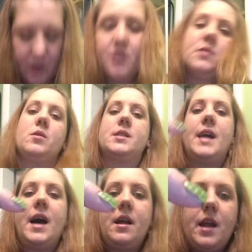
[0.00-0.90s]
So it's
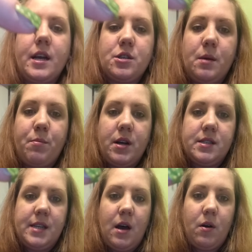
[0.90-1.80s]
not actually
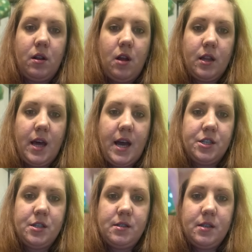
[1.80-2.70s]
pressed down along the
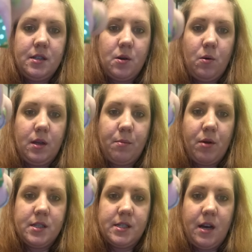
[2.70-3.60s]
edges, it's only
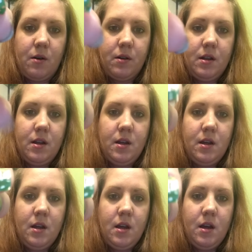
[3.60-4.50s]
pressed down
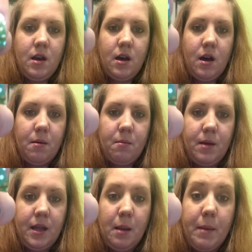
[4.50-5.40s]

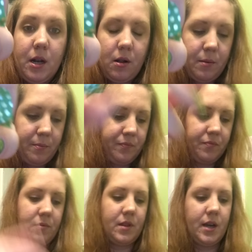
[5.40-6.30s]
in the middle.
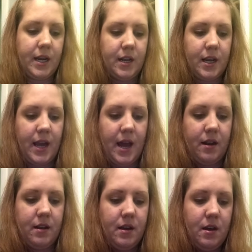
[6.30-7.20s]
Heat it
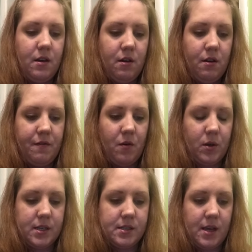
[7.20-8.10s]
again,
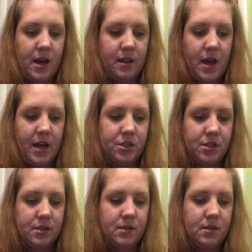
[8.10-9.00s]
focus on the
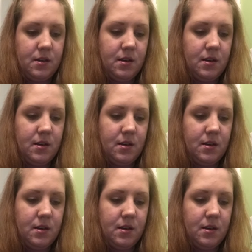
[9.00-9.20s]
edges,